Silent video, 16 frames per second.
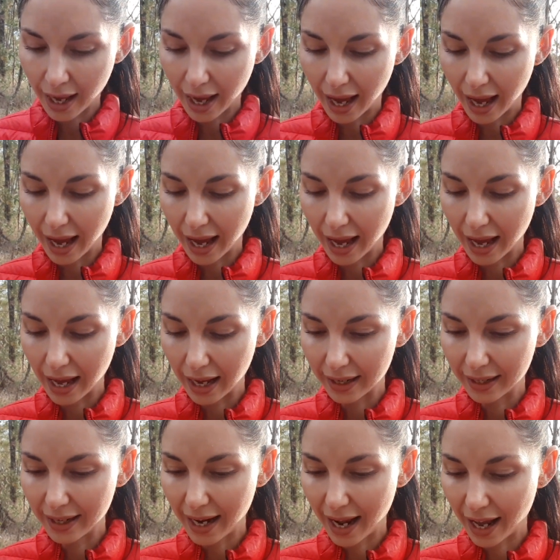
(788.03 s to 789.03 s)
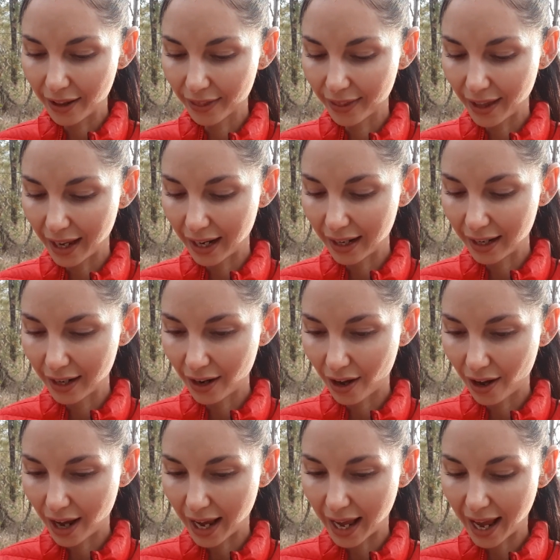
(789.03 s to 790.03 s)
Now then
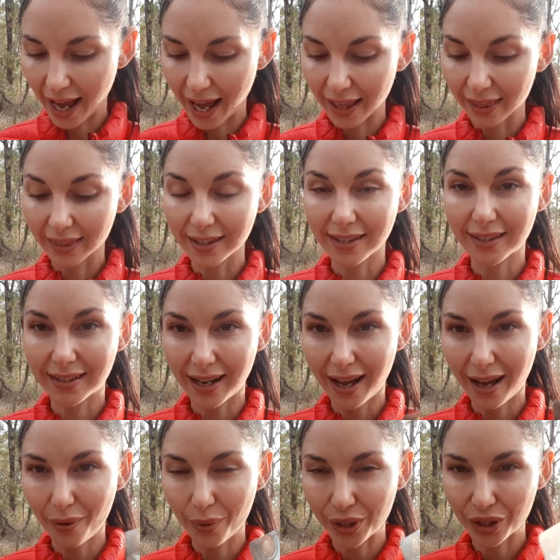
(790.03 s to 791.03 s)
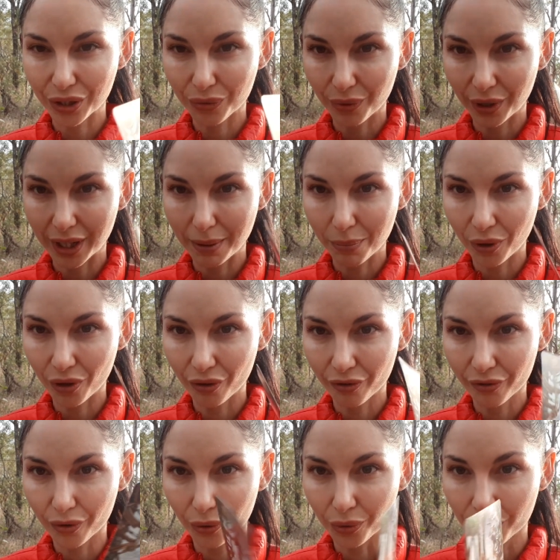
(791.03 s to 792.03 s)
I had the Star, which is really
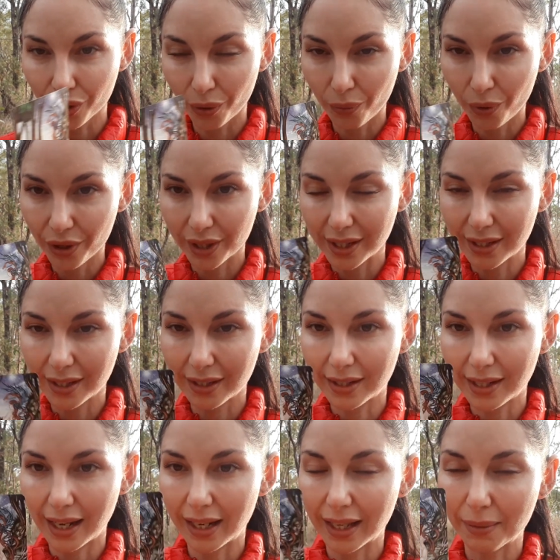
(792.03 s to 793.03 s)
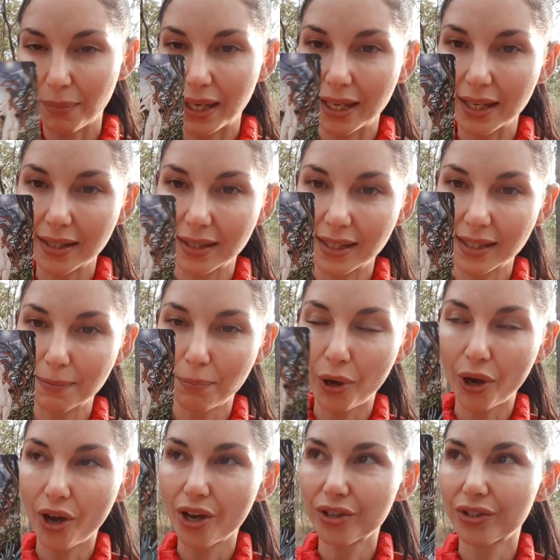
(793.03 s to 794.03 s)
beautiful. So what this is telling me is this
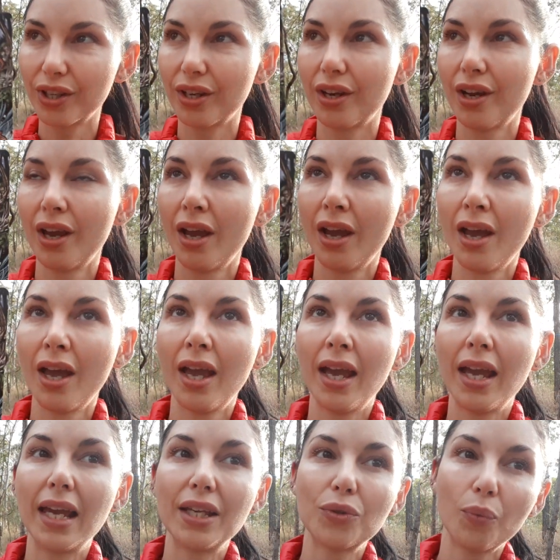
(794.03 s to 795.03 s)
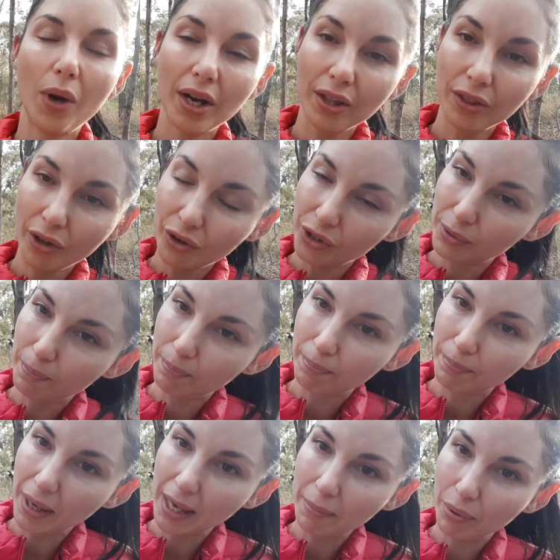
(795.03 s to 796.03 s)
person is one of those
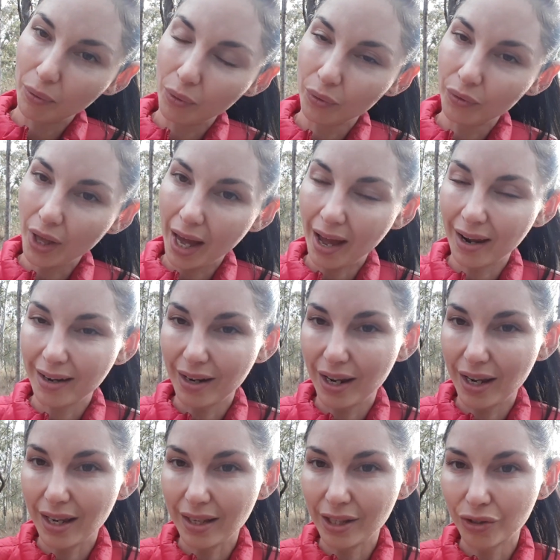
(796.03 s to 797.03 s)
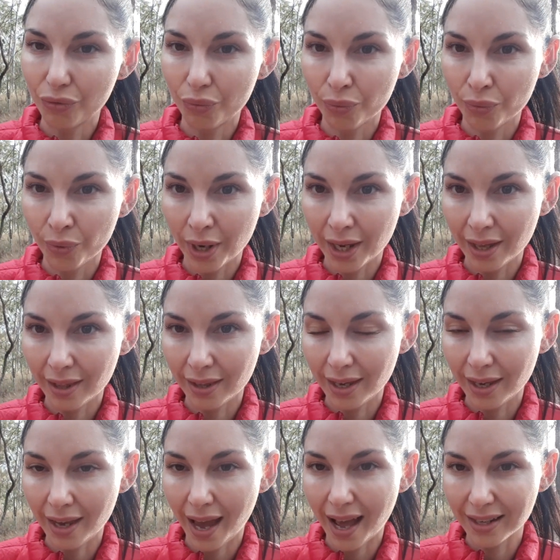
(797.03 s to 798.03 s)
people that is
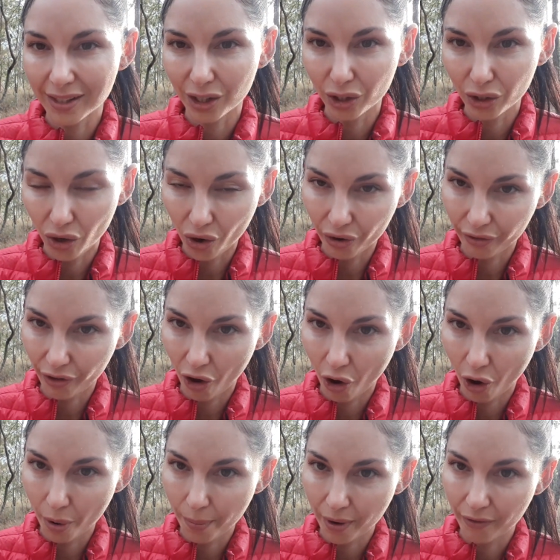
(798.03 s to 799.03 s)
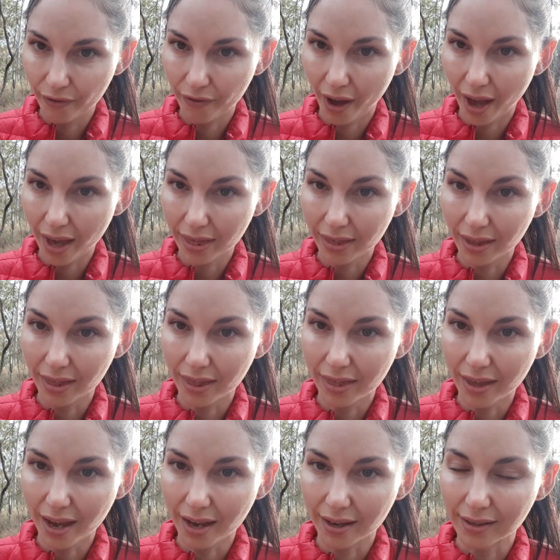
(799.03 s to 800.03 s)
really has a lot of hope and faith in
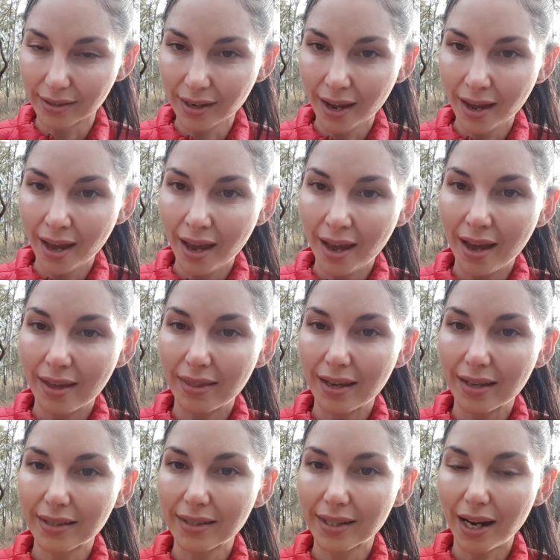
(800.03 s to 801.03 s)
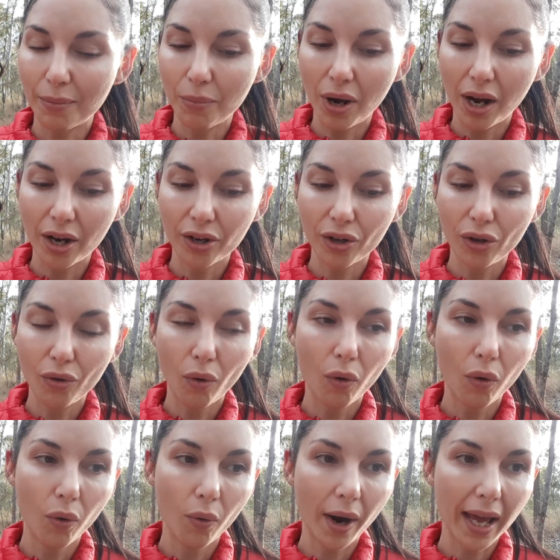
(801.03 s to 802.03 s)
things. There's someone who
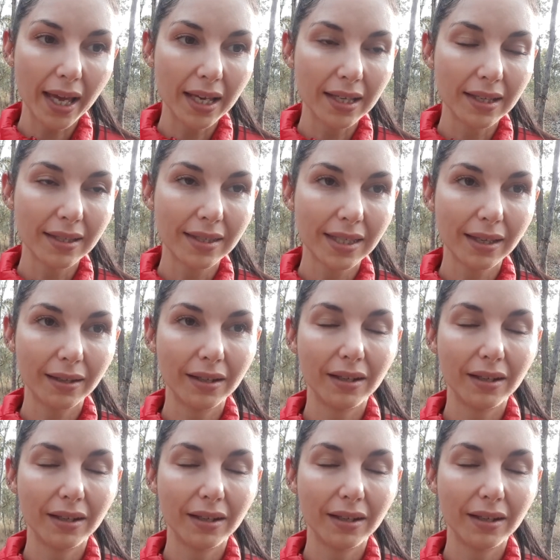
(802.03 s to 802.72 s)
always